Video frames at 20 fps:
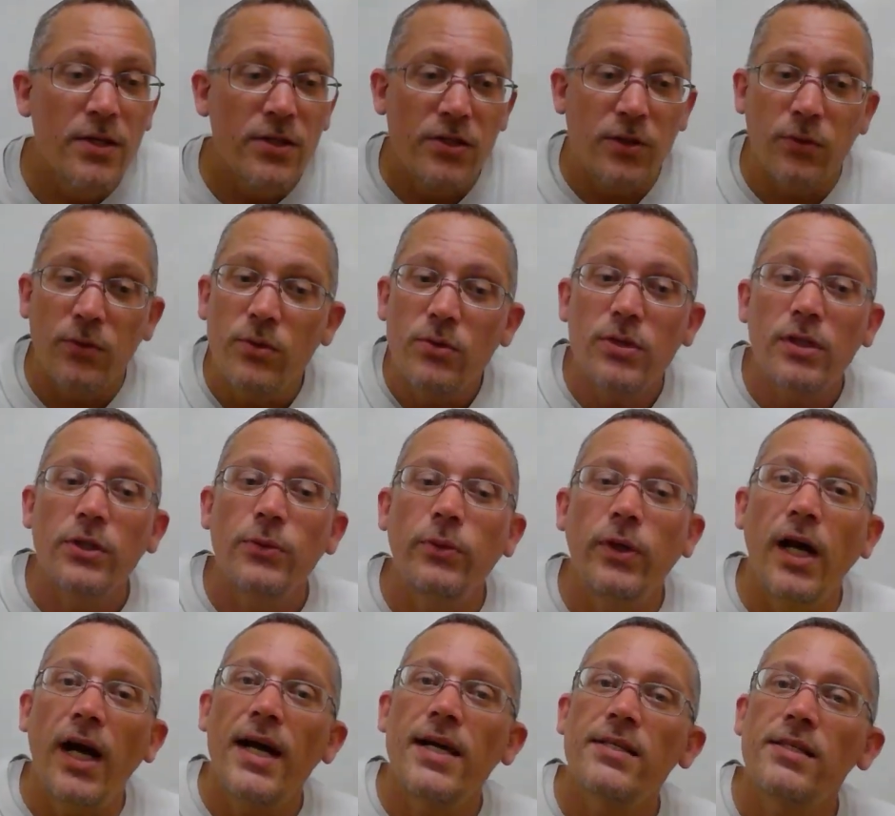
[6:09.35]
So usually
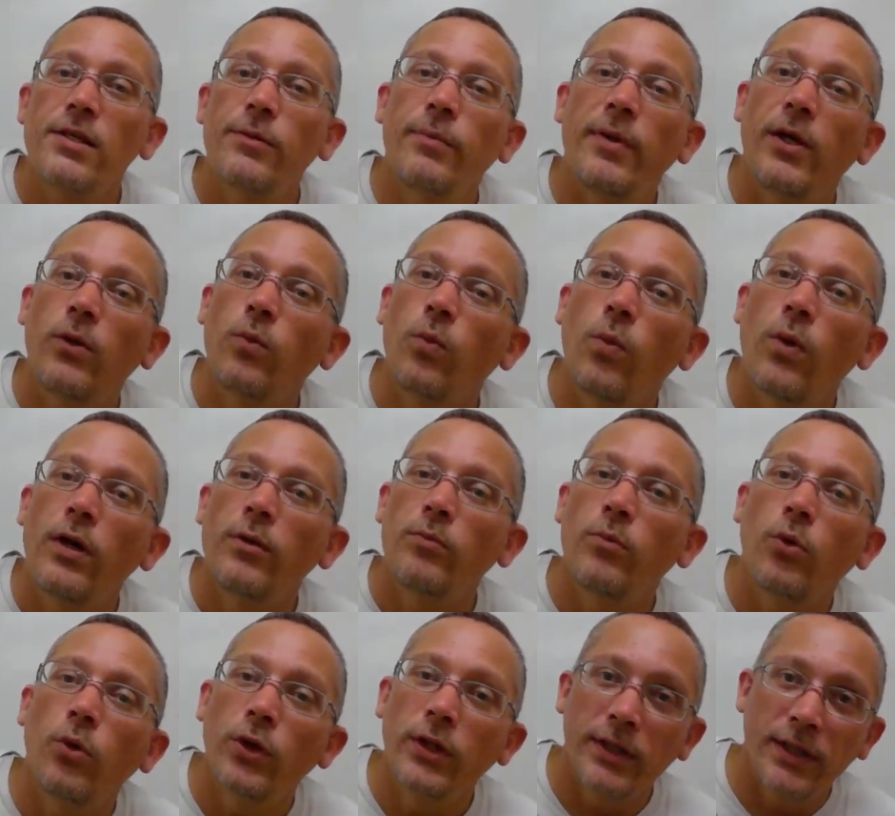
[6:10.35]
we'll estimate one
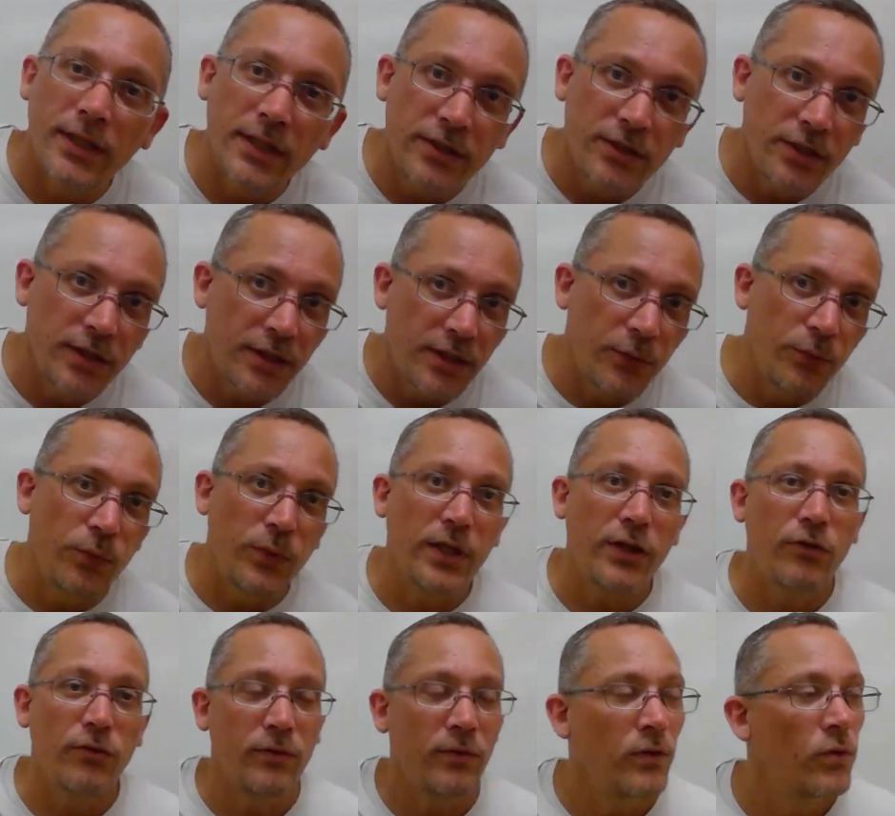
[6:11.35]
more digit than we
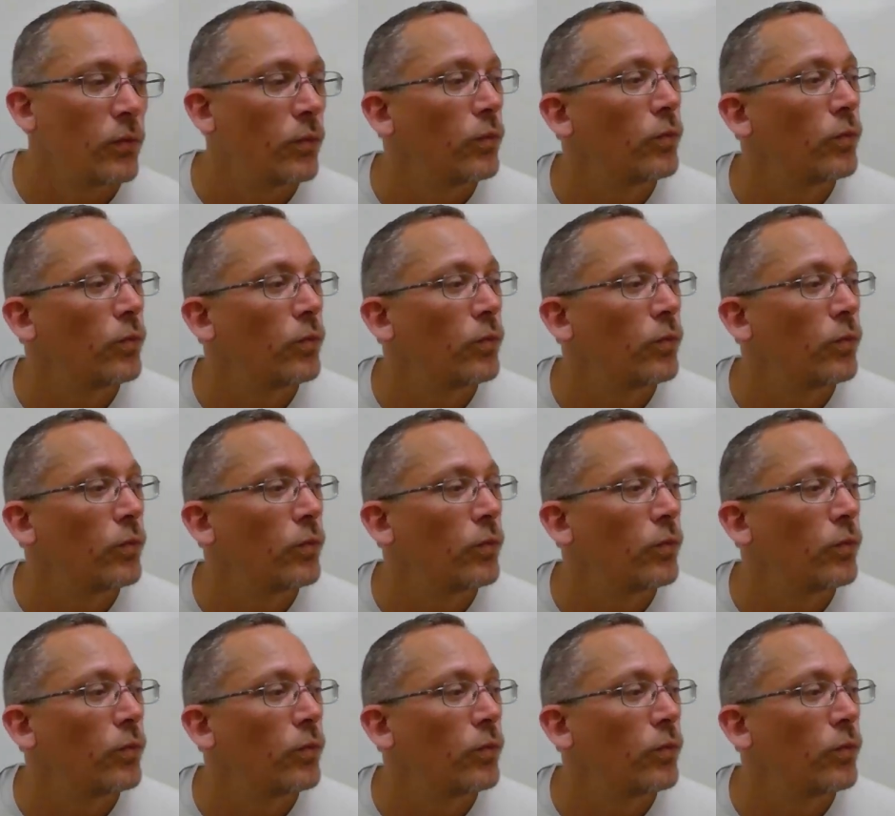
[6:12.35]
can